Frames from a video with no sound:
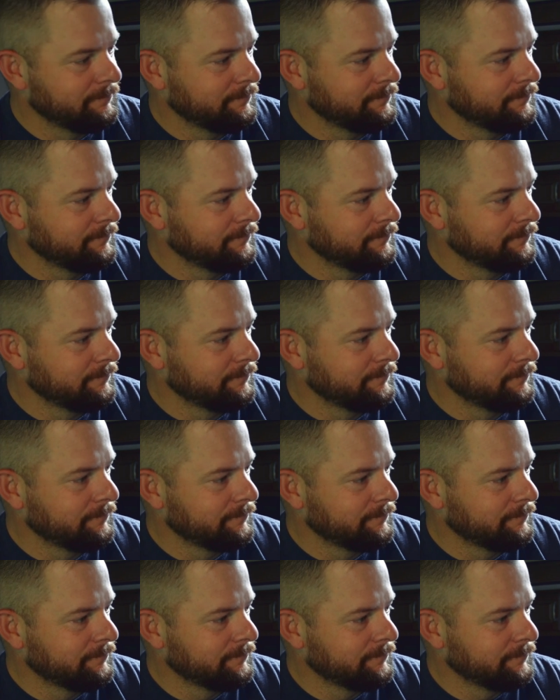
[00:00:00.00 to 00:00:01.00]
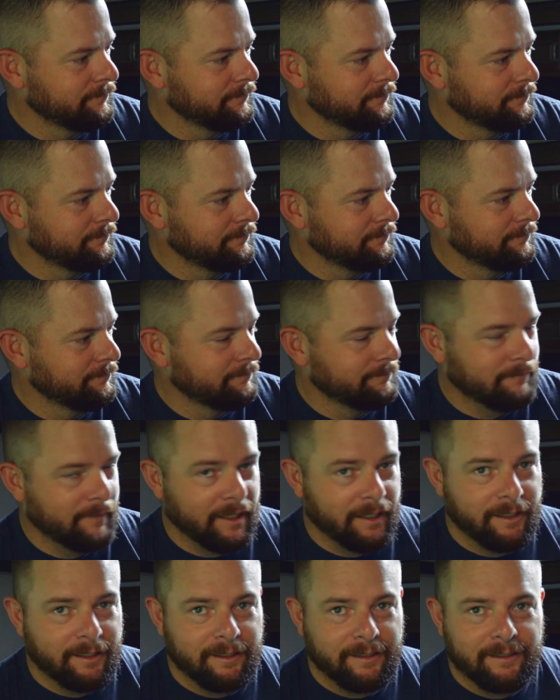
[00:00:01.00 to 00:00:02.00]

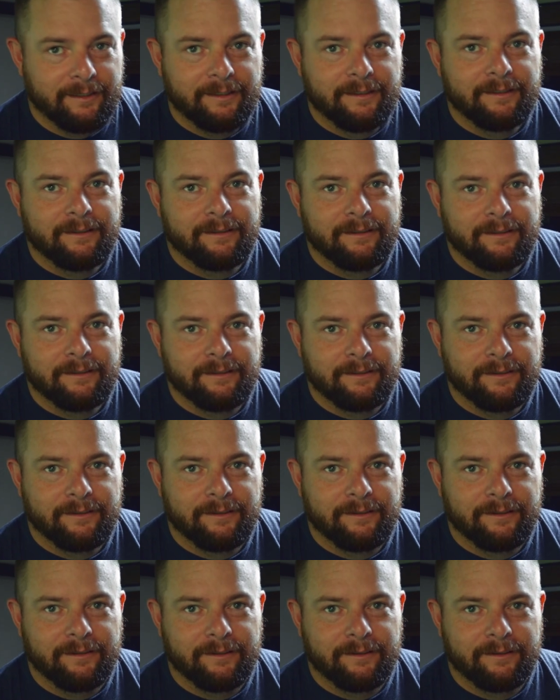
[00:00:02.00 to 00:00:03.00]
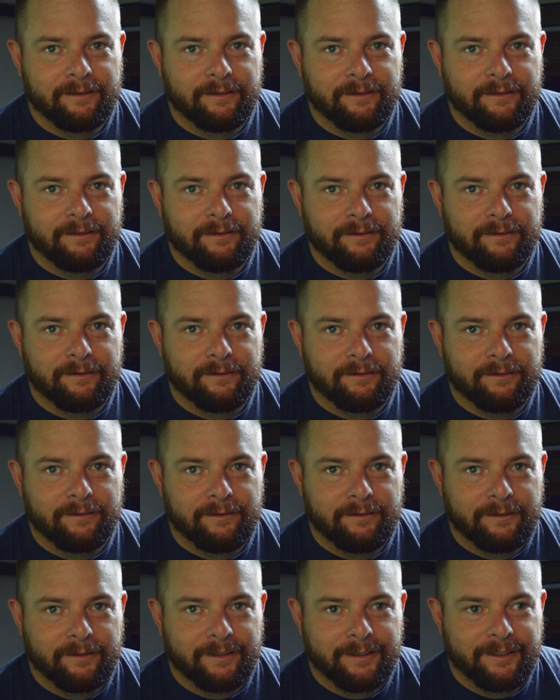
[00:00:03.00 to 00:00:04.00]

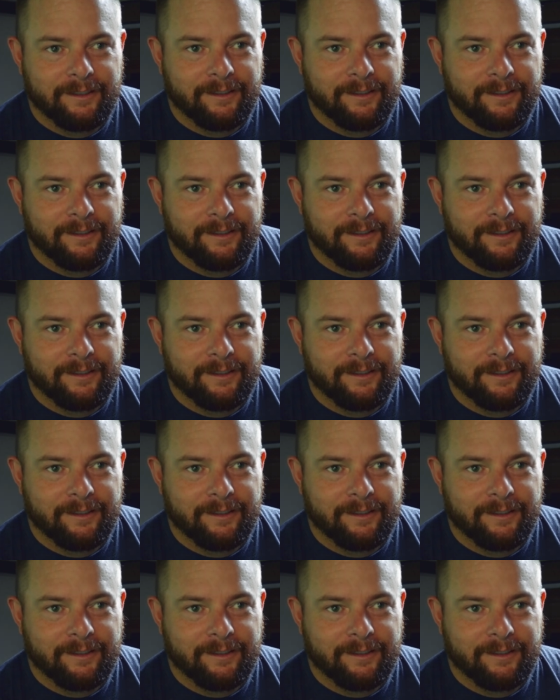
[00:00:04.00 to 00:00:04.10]
This person isn't speaking.